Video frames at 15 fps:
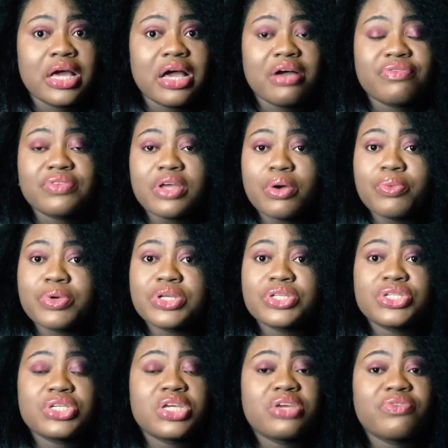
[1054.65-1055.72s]
After
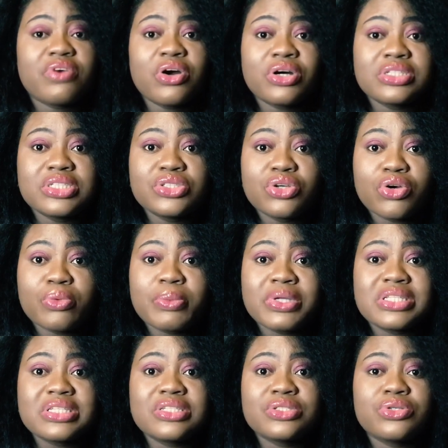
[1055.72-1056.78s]
which, if all the
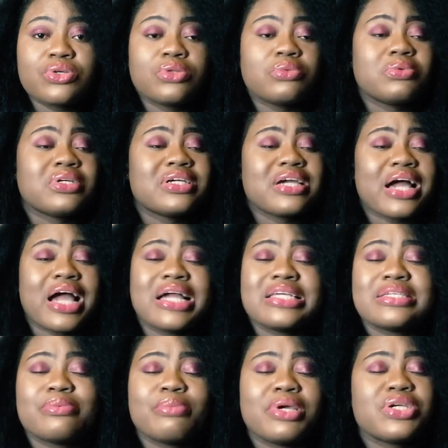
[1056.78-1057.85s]
document is good,
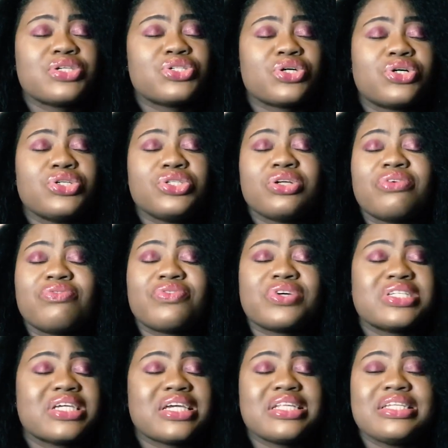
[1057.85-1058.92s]
guys, make sure you don't
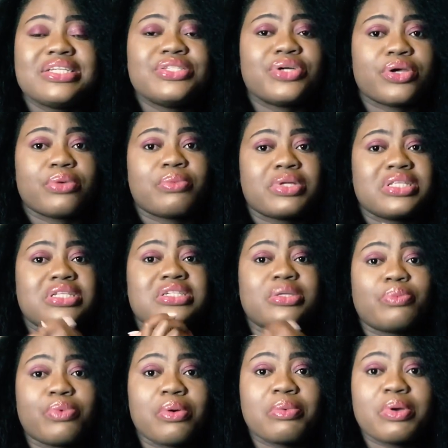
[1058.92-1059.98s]
forge any document. This is
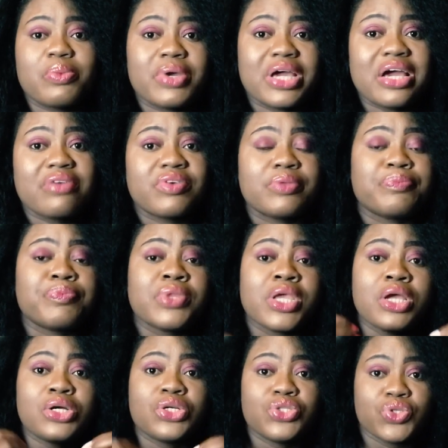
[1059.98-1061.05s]
the problem we're having.
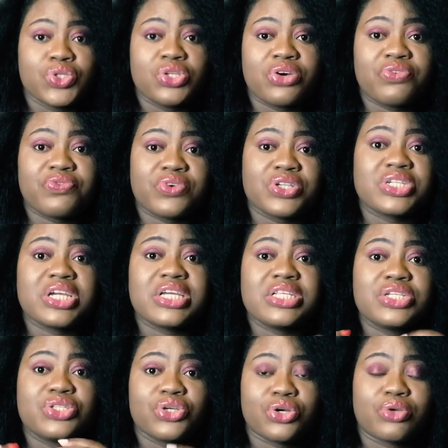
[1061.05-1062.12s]
Do not forge
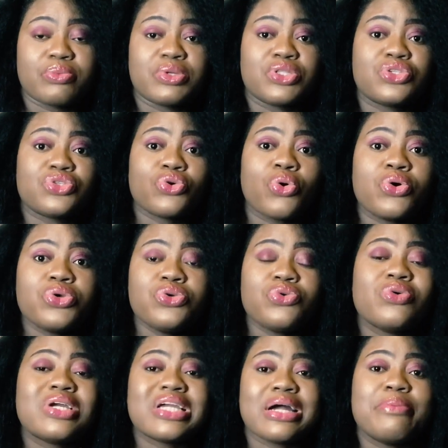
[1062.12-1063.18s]
any document so
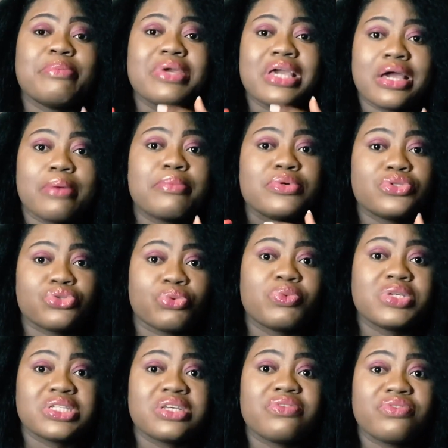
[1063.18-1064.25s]
you can be able to
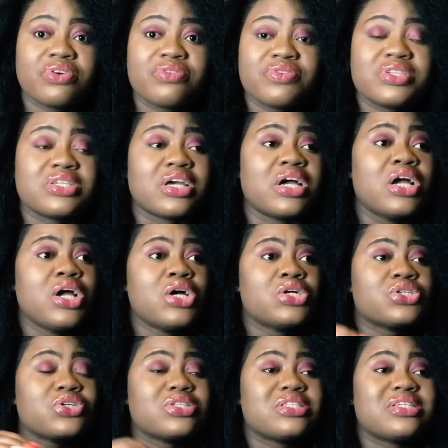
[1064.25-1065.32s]
receive your visa.
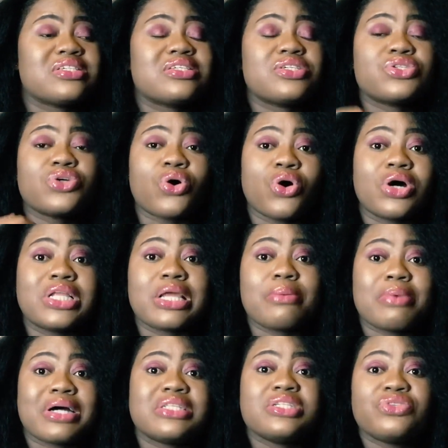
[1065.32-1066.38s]
So this is all
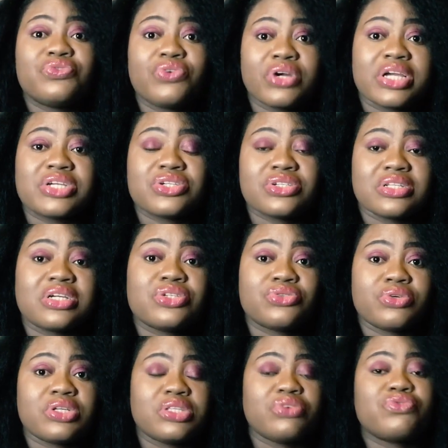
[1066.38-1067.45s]
about this vocational
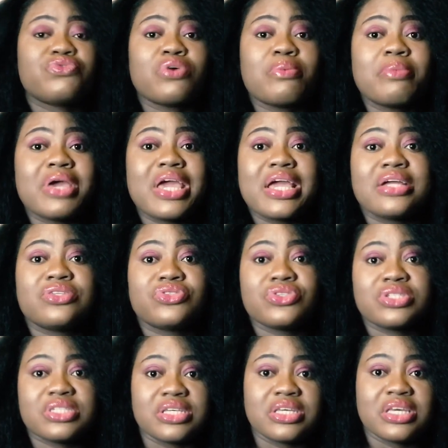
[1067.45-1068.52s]
training from A to
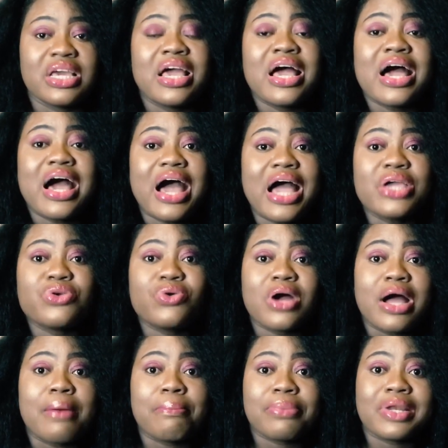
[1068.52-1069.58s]
Z. How you
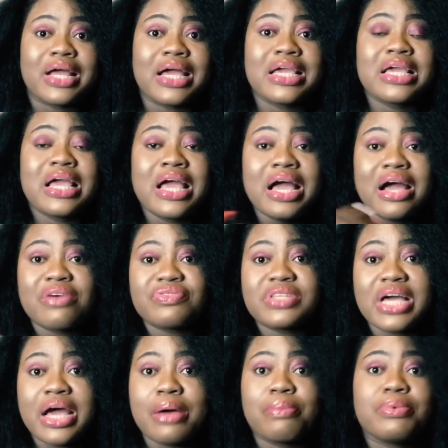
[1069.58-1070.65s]
apply,
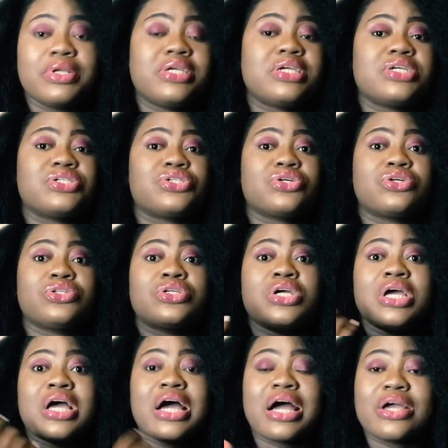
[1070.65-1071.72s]
after application,
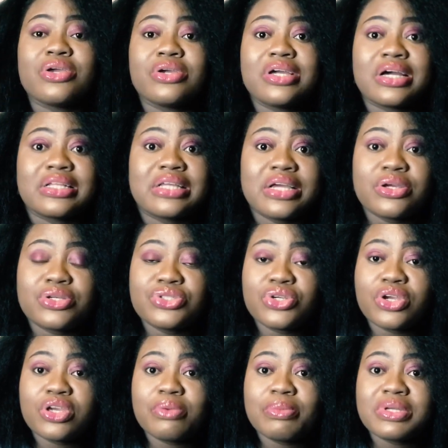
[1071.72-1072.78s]
how you gather your
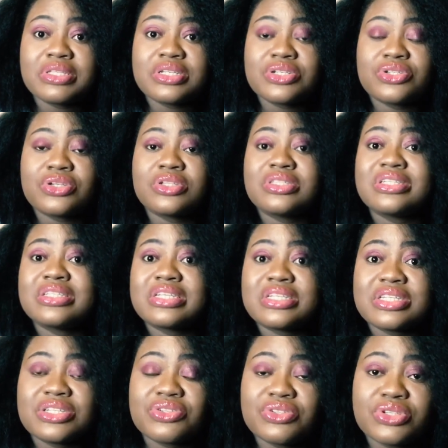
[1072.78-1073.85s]
documentation, the
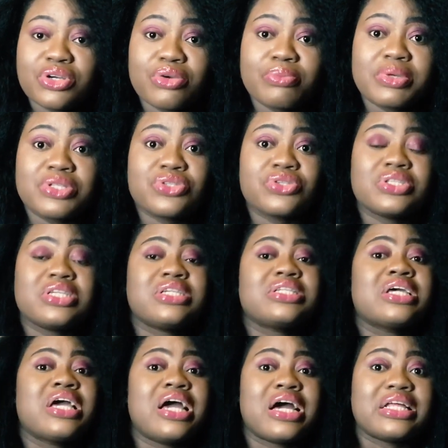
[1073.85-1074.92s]
necessary documents you need,
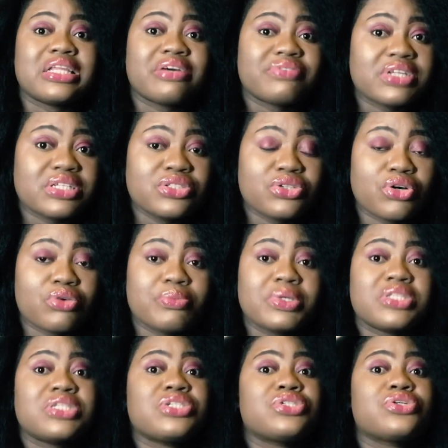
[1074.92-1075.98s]
and after the
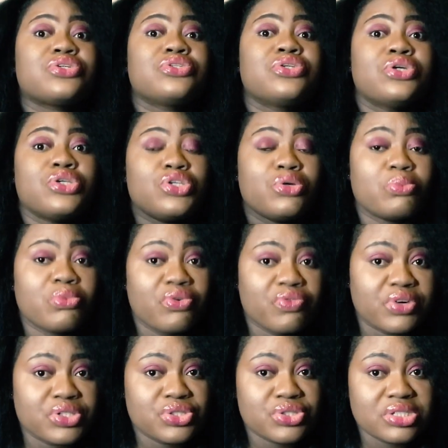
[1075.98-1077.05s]
documentation, you
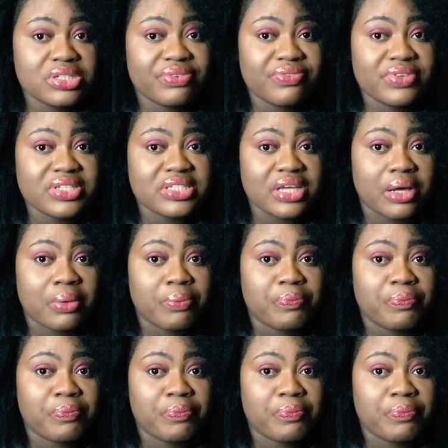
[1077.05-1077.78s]
move on to the visa.